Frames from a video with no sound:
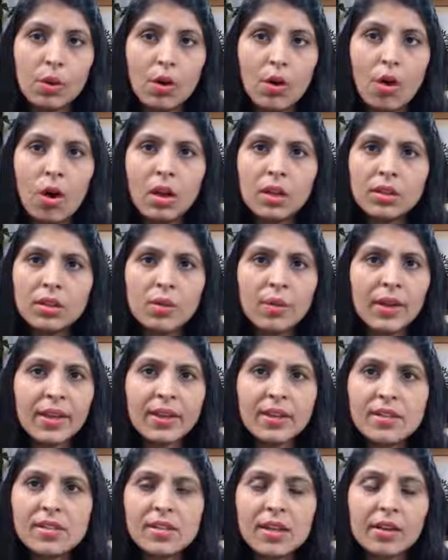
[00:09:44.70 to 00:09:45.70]
all the
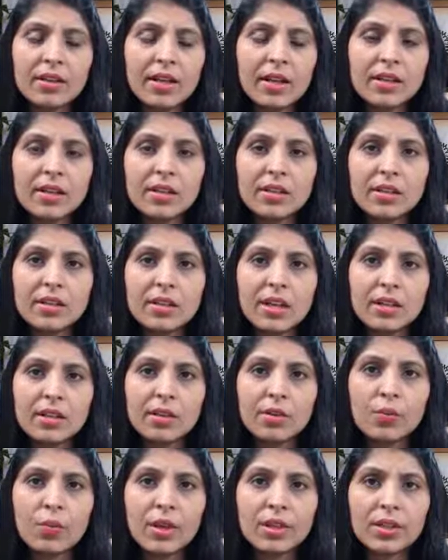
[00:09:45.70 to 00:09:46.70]
vehicles are getting
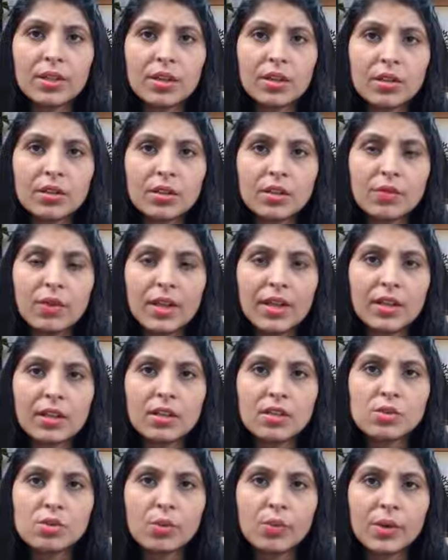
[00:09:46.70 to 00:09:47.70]
detected, whether the
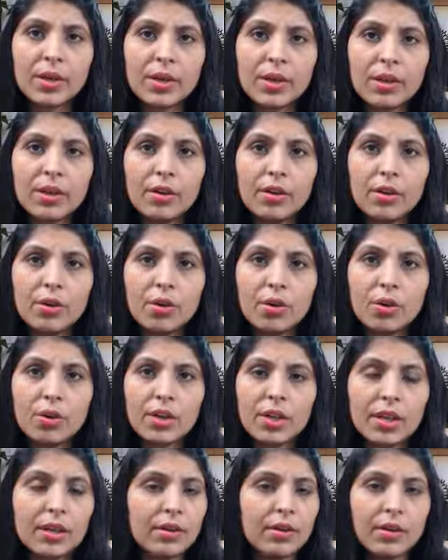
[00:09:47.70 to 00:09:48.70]
vehicle is over here or
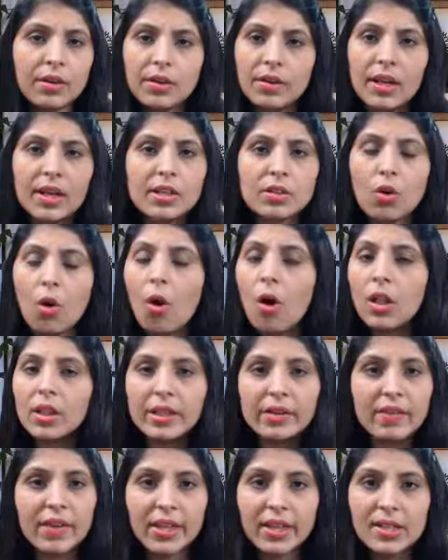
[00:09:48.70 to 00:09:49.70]
here, right? All
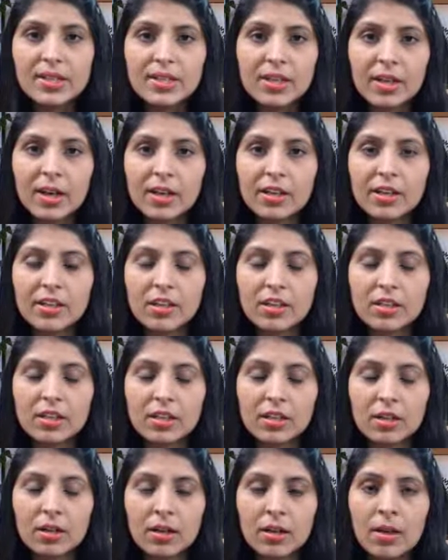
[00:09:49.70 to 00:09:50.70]
the vehicles are getting
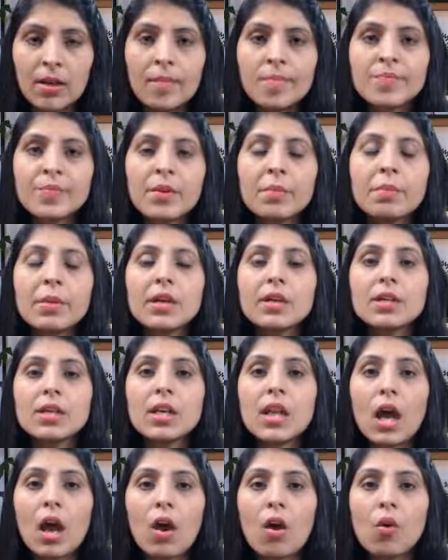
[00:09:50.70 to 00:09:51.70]
detected. But
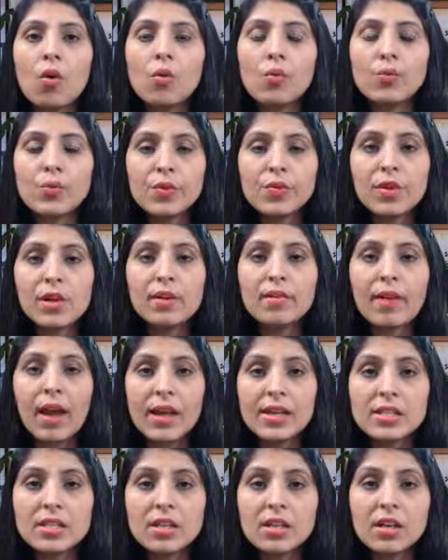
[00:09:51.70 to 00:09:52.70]
now we will
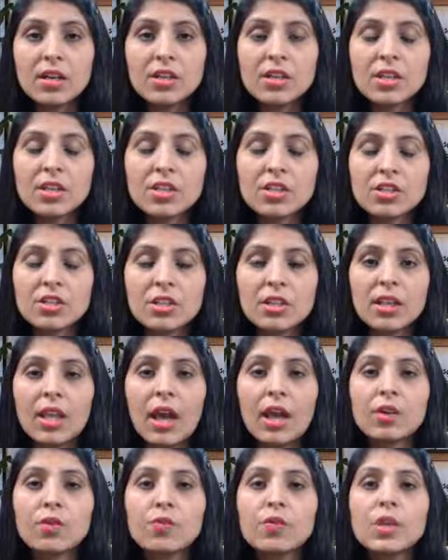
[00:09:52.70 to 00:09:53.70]
write a condition
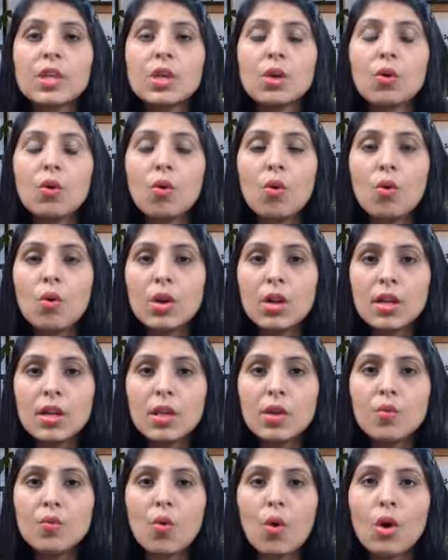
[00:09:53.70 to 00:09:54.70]
that we
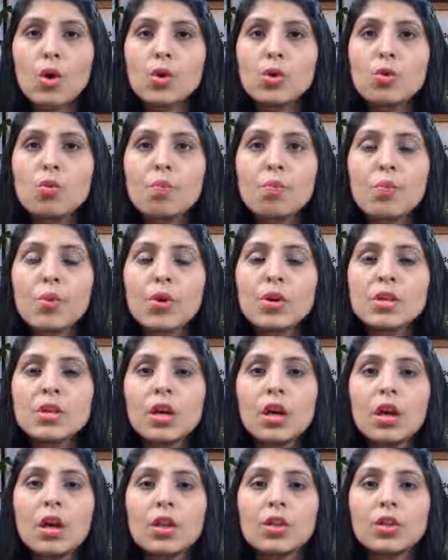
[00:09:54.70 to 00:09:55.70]
only want to put
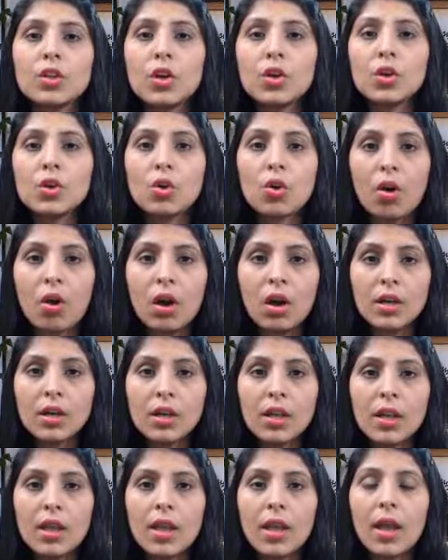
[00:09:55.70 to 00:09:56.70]
the
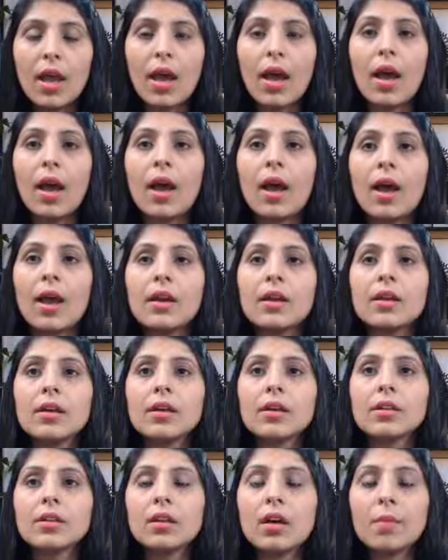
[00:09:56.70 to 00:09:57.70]
dot and
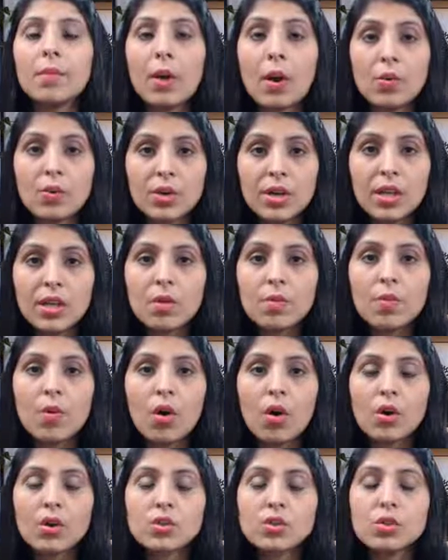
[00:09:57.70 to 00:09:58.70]
the bounding
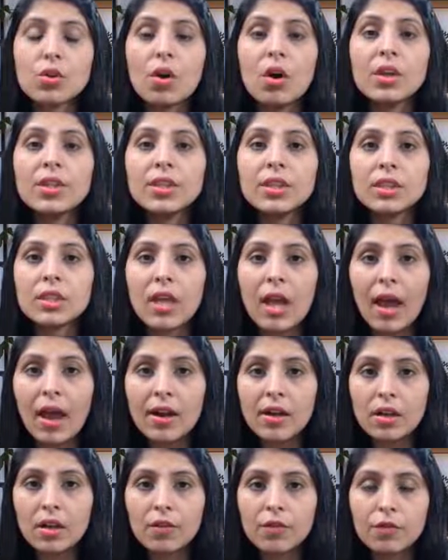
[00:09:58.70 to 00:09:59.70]
box on
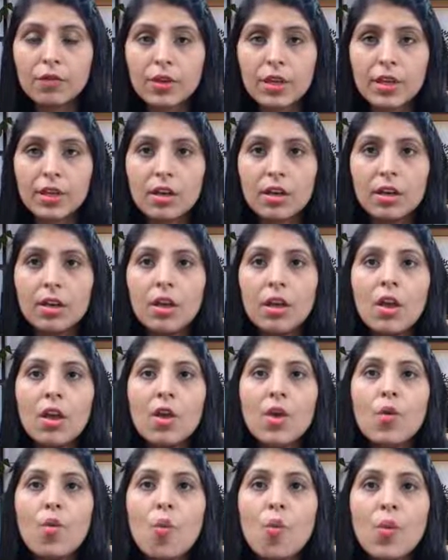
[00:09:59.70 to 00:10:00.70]
that vehicle
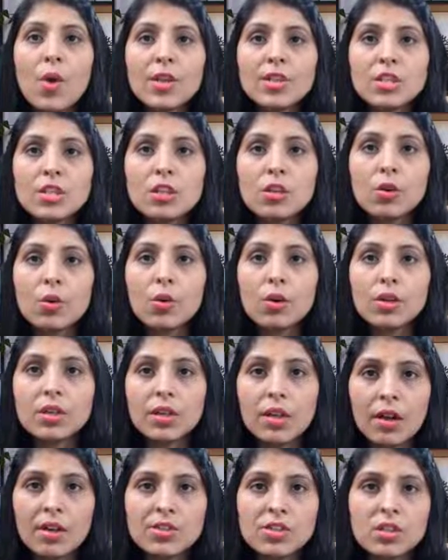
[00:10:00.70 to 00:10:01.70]
which
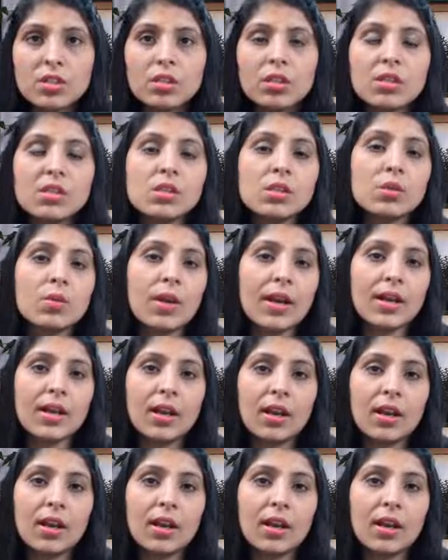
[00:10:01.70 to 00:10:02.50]
touch this red